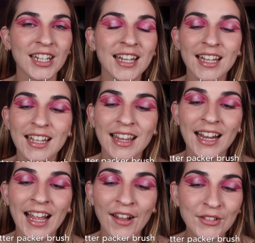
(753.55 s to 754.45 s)
shade that
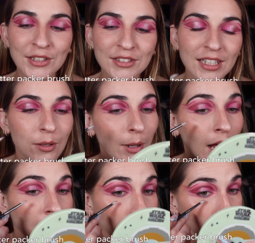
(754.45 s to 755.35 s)
I haven't used in the
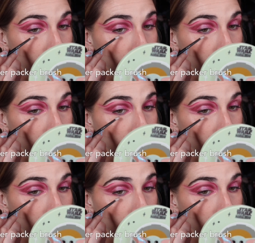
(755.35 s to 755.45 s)
palette.